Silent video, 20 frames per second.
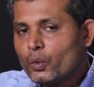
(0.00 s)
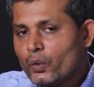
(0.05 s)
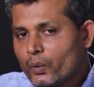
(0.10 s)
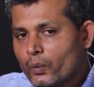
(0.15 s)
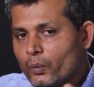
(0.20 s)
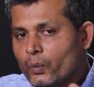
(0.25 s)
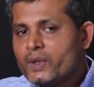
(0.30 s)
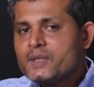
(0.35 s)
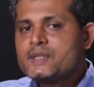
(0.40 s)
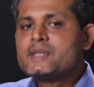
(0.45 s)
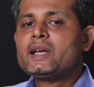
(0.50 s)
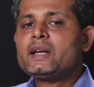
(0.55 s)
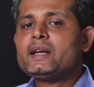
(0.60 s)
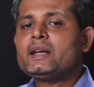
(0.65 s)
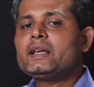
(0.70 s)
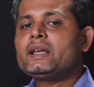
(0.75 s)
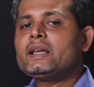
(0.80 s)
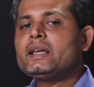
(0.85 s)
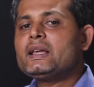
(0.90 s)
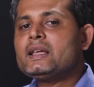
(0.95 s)
witch
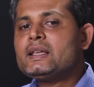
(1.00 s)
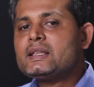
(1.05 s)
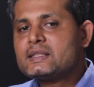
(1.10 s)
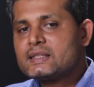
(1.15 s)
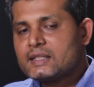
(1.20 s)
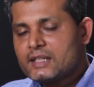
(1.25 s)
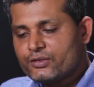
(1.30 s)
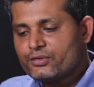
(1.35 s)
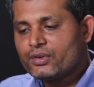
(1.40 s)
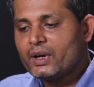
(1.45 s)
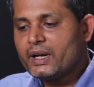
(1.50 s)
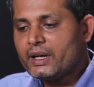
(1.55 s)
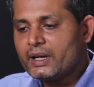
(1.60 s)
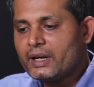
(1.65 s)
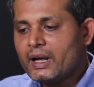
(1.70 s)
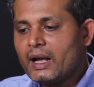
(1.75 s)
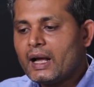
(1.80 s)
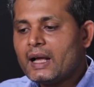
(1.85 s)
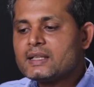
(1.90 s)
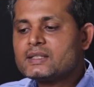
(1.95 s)
hunting is defined
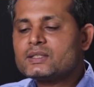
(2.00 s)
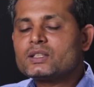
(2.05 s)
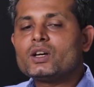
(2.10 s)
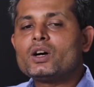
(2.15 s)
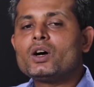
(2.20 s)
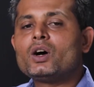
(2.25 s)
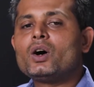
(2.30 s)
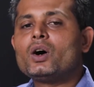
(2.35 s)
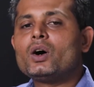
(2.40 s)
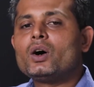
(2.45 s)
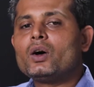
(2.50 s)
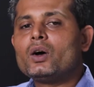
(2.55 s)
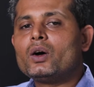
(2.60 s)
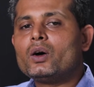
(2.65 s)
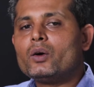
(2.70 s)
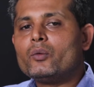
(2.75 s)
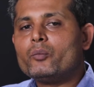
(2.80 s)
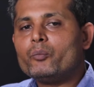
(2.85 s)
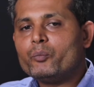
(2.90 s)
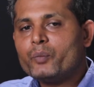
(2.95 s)
as the
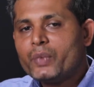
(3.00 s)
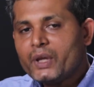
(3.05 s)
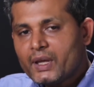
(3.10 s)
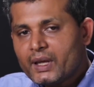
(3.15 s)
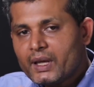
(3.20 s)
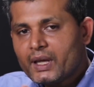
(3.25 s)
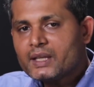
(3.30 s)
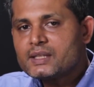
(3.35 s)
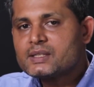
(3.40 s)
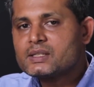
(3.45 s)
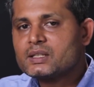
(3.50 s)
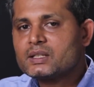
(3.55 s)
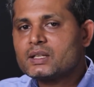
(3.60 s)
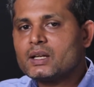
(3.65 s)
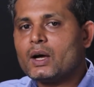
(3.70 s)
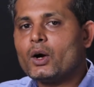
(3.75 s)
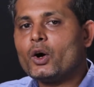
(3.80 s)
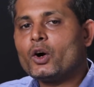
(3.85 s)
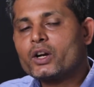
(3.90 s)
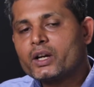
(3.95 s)
biggest
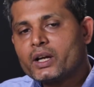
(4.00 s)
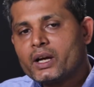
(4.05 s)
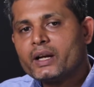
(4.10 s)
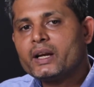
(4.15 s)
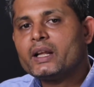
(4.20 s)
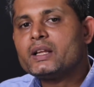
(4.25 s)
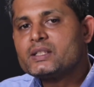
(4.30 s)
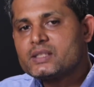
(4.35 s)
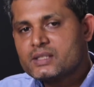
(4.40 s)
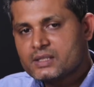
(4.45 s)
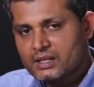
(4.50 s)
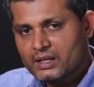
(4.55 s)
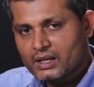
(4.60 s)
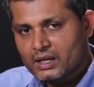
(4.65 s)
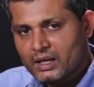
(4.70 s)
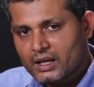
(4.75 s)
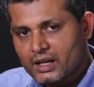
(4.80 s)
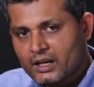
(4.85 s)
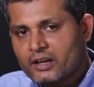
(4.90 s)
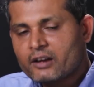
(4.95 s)
organized
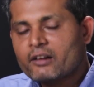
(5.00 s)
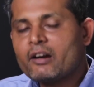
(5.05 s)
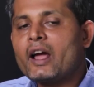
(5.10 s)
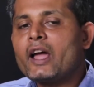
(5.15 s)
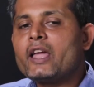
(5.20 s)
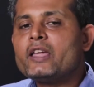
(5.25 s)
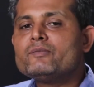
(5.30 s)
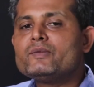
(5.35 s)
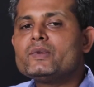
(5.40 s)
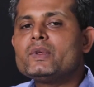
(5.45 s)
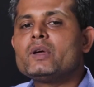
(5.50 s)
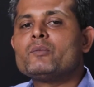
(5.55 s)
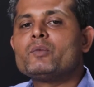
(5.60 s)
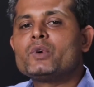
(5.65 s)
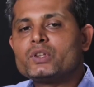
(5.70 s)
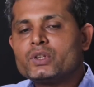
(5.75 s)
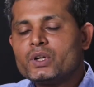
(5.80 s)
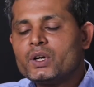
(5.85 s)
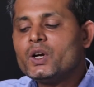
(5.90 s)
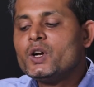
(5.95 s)
crime
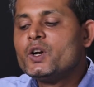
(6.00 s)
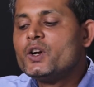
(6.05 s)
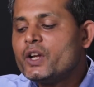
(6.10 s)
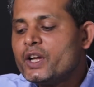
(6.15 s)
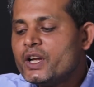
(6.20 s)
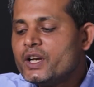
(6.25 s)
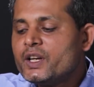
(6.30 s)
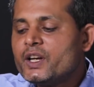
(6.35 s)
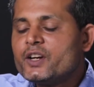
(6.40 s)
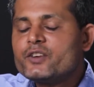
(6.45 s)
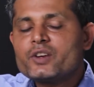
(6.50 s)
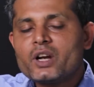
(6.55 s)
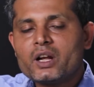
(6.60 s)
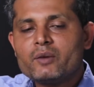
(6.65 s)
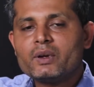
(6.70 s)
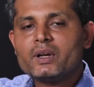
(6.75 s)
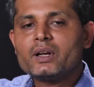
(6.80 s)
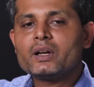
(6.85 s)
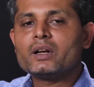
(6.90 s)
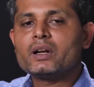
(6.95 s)
among the Indian
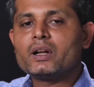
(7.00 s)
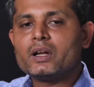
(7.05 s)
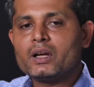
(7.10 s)
tribal